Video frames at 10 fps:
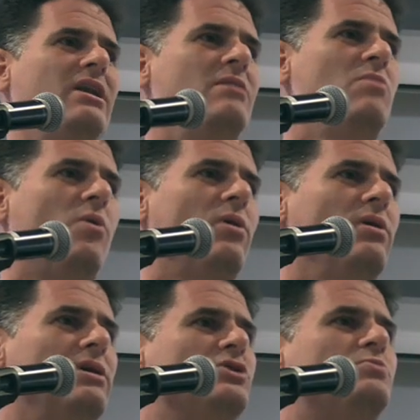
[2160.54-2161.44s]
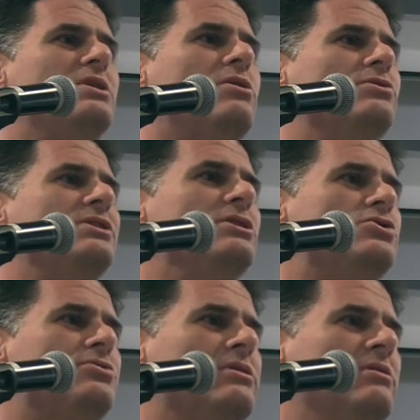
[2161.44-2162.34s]
anymore is because
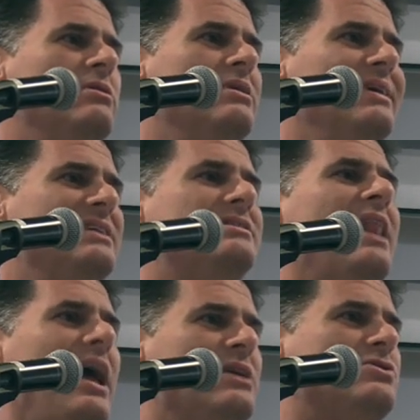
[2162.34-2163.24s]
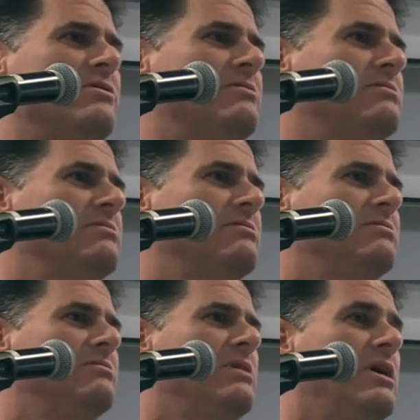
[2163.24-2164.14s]
Israel is an answer.
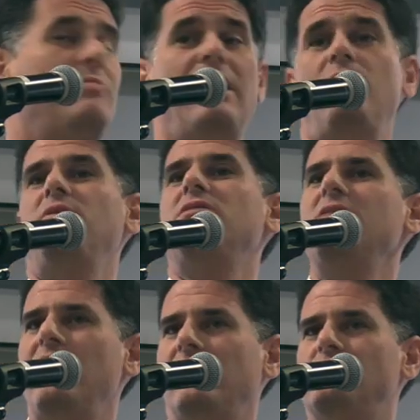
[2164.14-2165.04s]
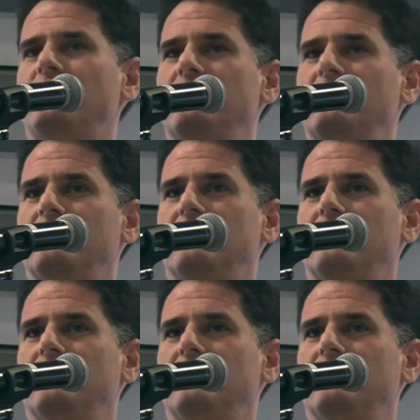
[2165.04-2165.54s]
It may not be the answer.